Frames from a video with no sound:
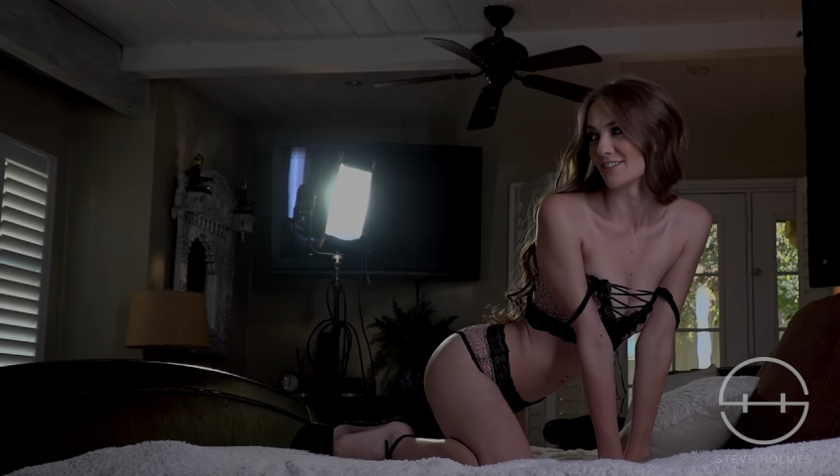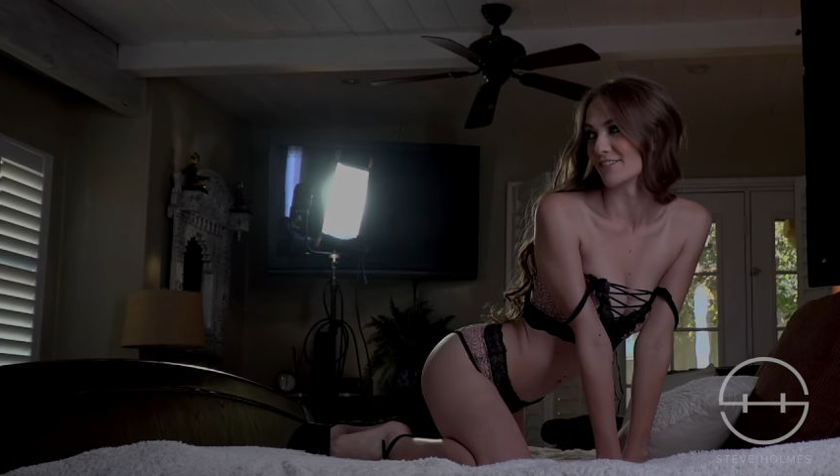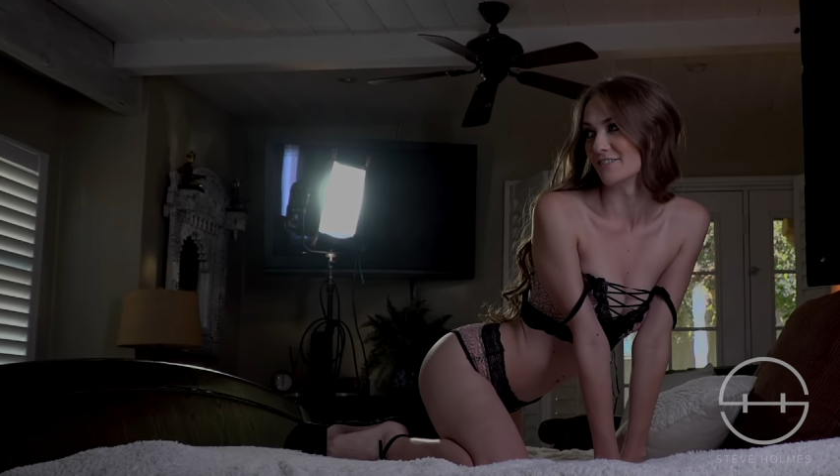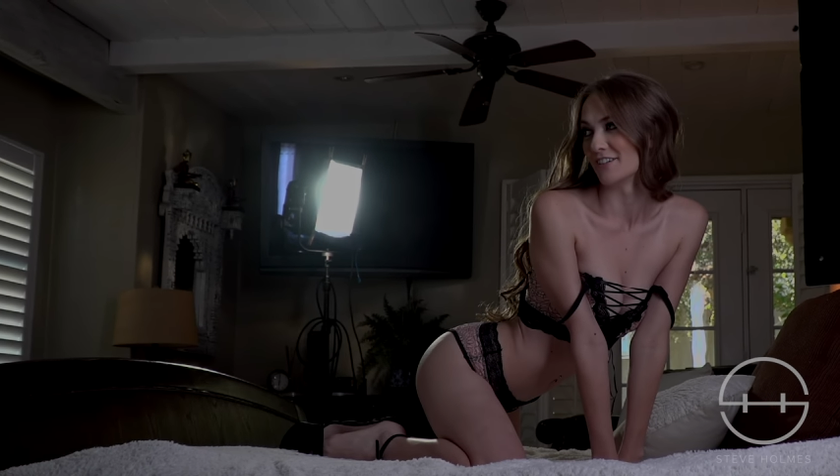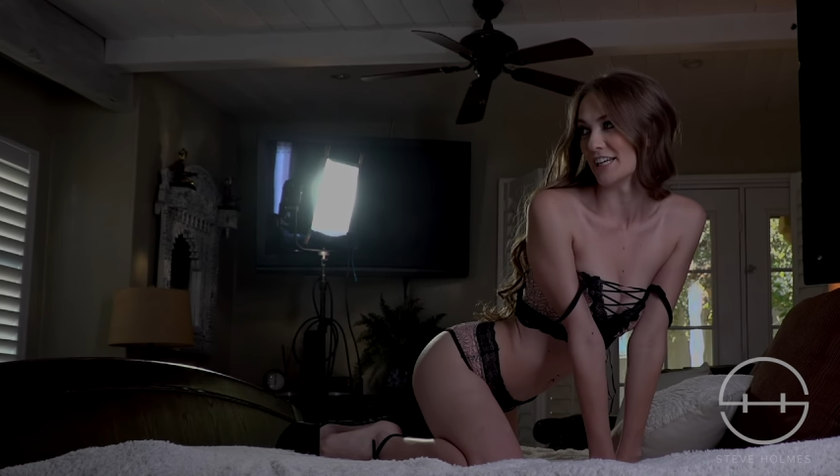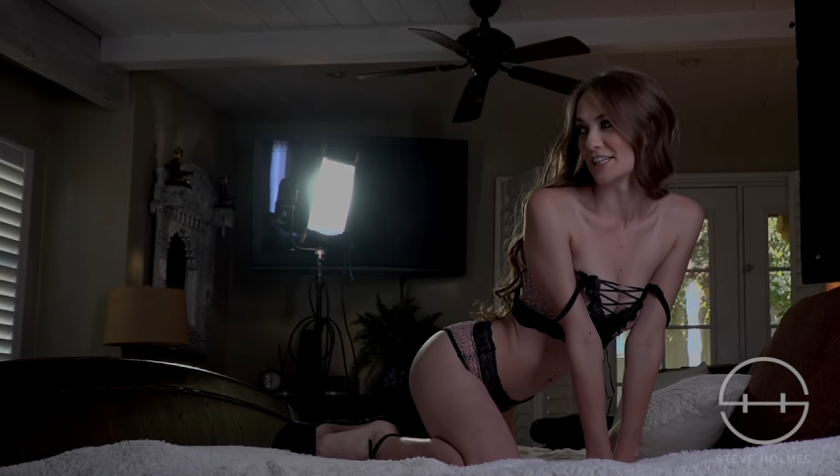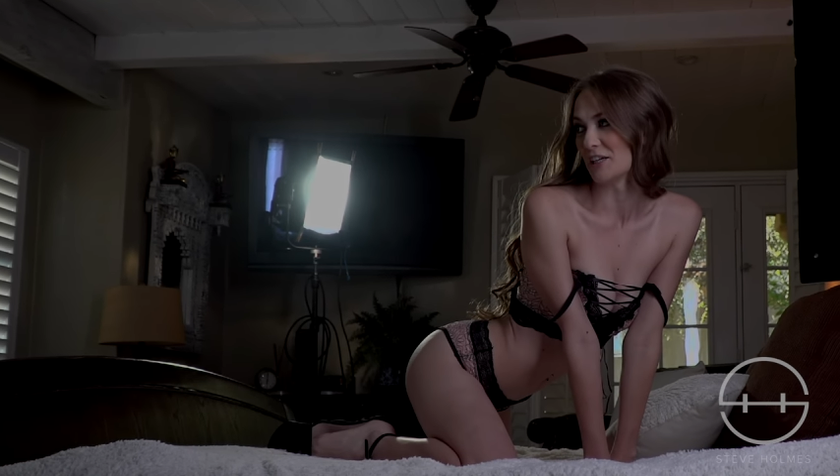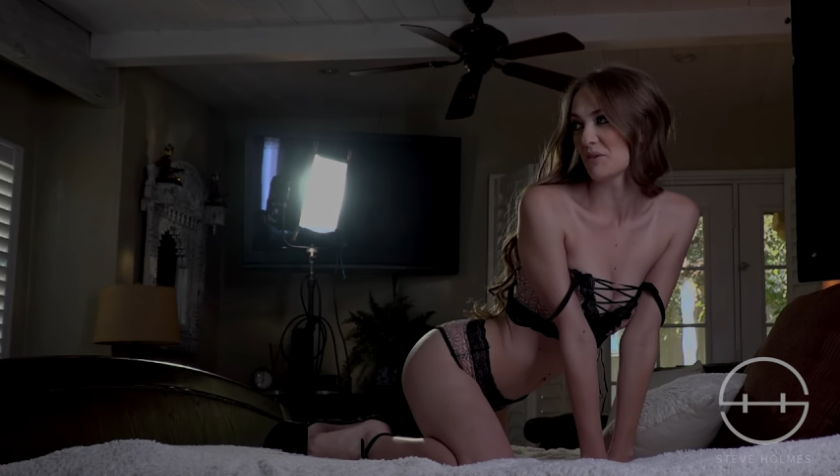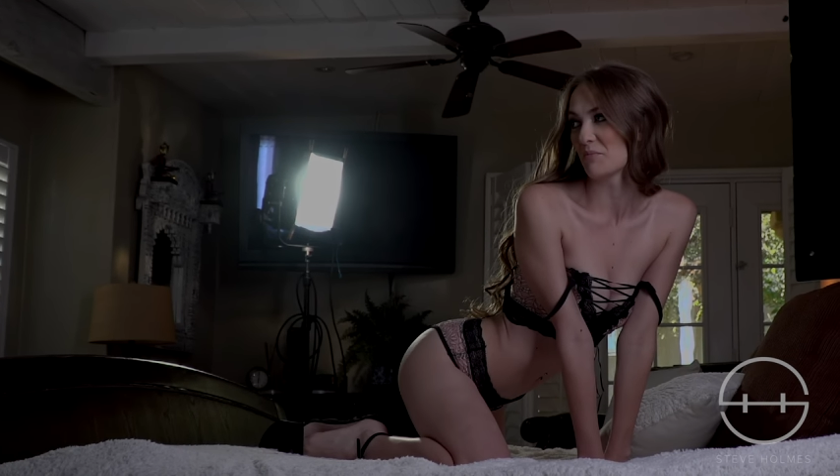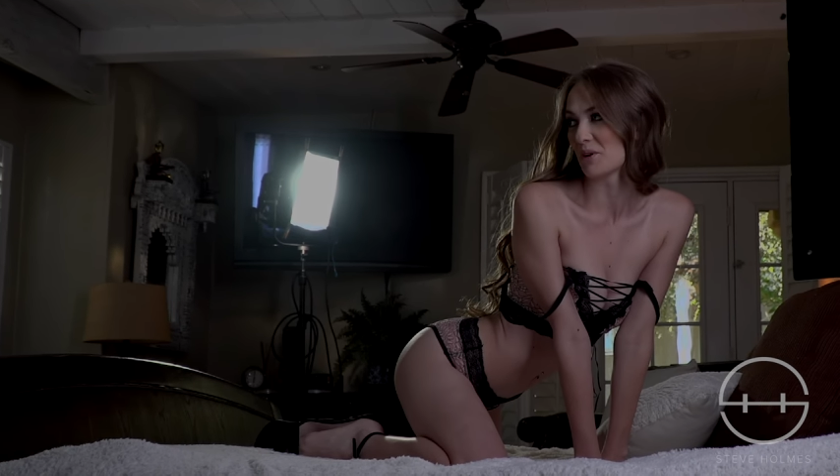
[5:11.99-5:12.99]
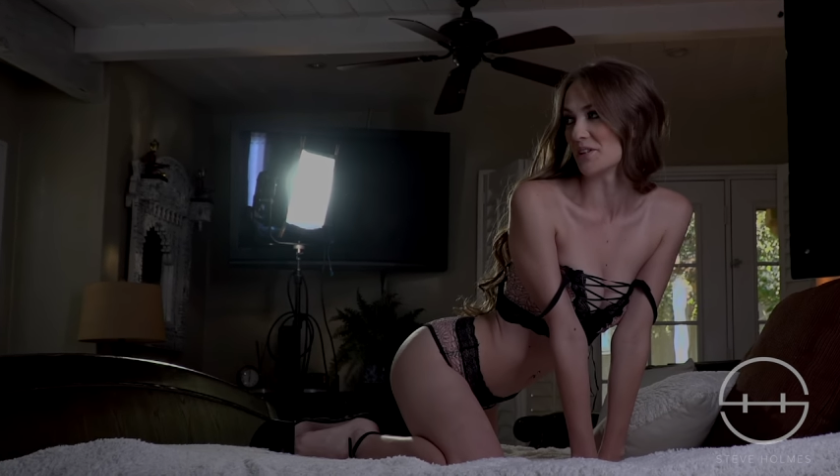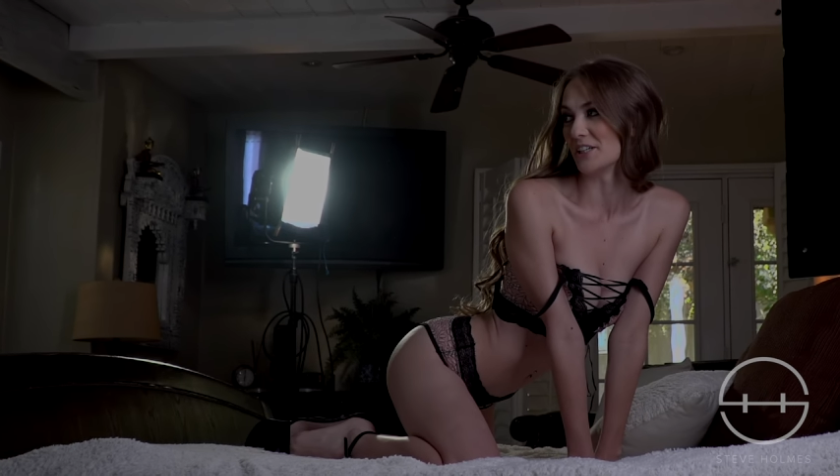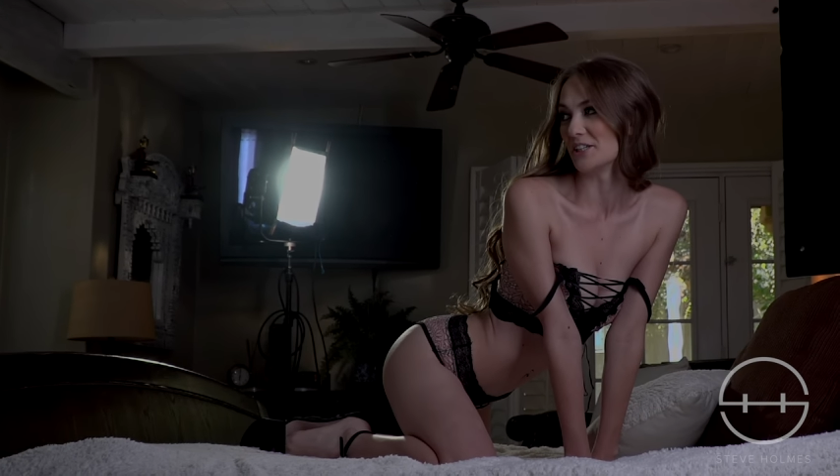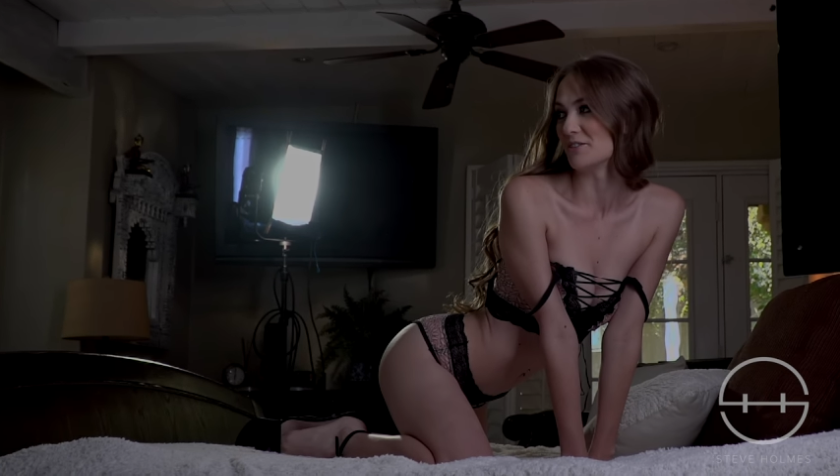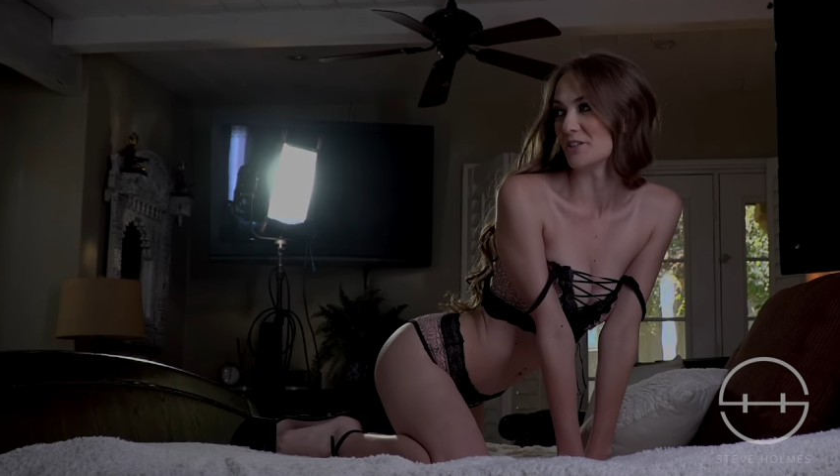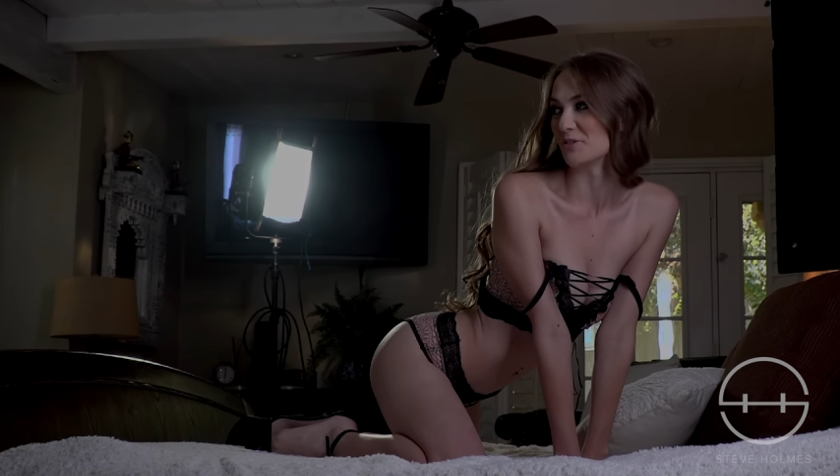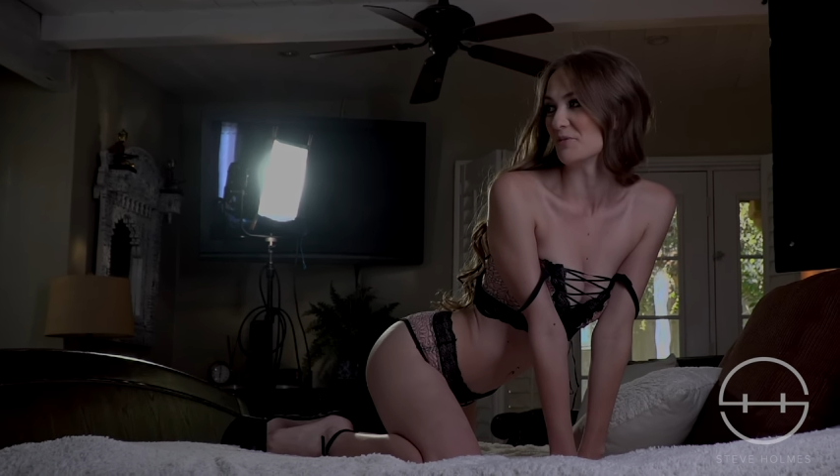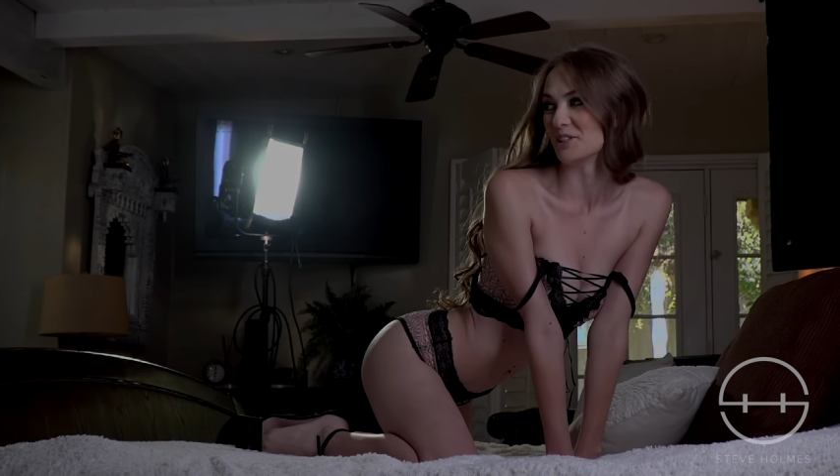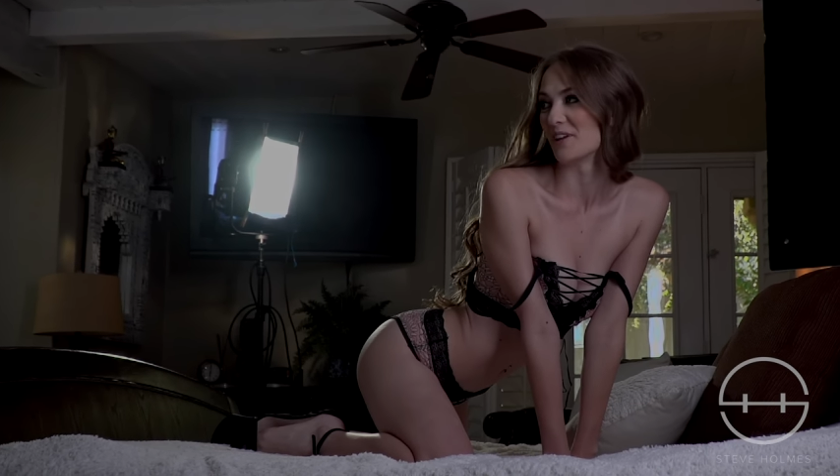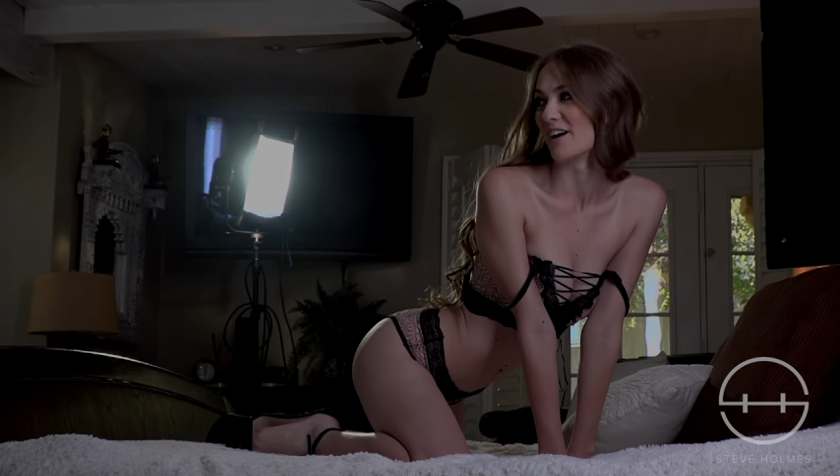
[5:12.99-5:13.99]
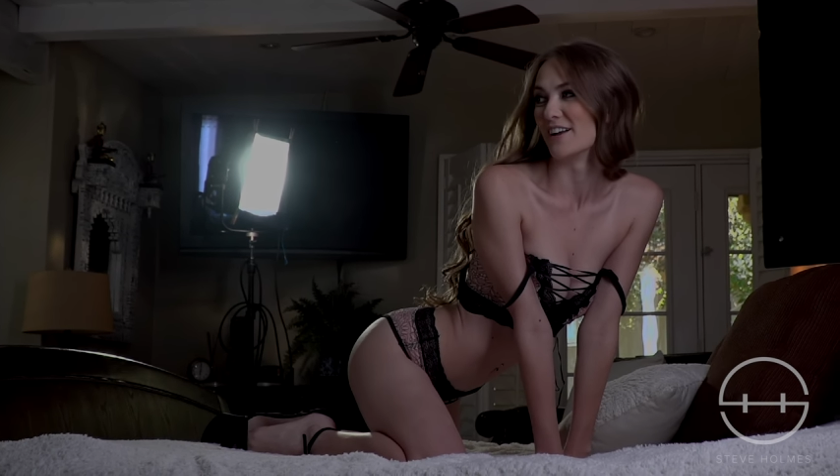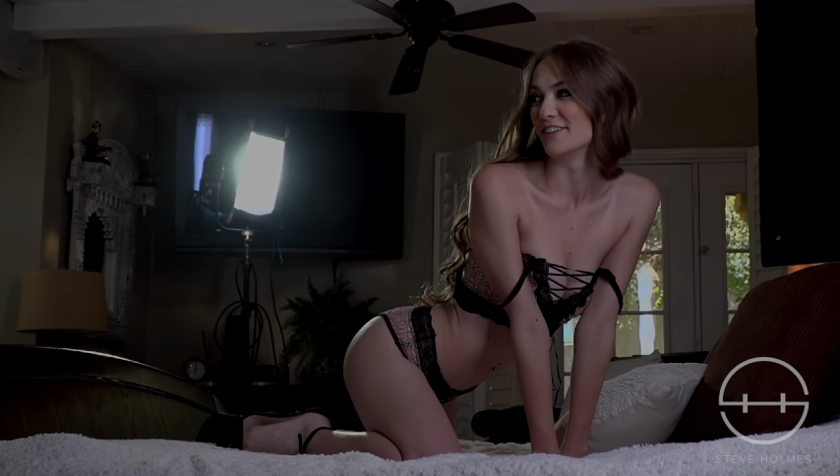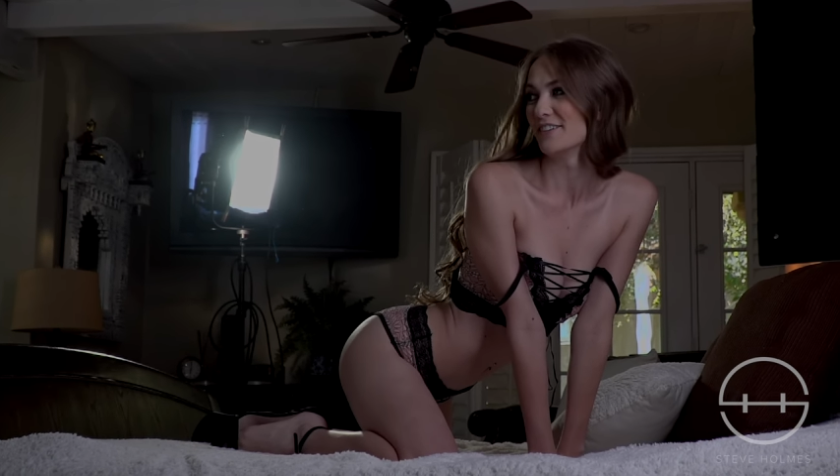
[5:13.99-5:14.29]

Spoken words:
so any pulling you do will not